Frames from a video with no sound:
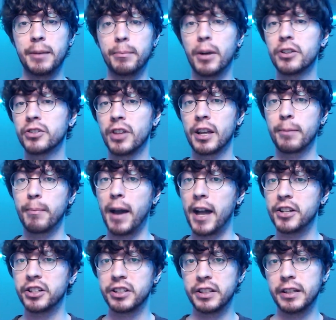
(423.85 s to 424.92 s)
much like
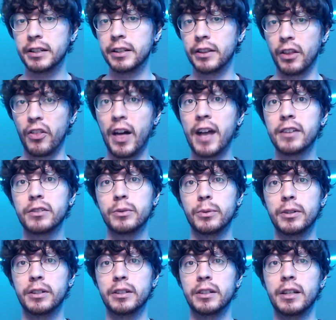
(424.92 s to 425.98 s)
Magic did in the last
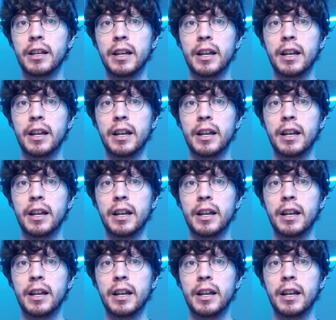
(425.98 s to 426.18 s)
one.